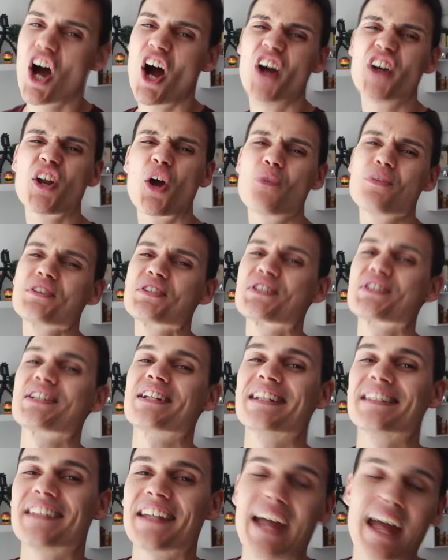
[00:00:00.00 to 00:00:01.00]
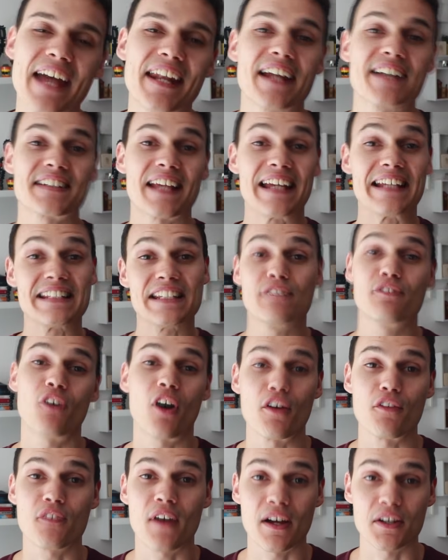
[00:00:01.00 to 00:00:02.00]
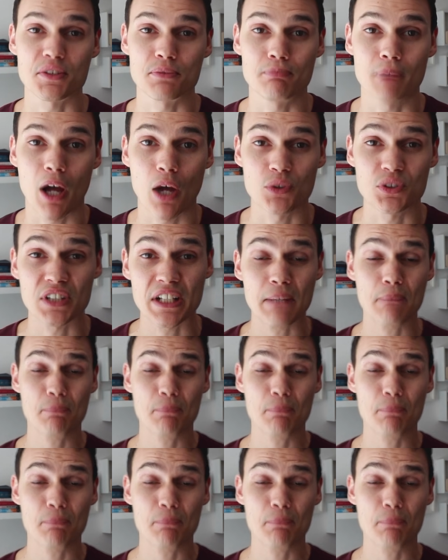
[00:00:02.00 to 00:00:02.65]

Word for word: I know this cylinder head has eighty-five thousand miles on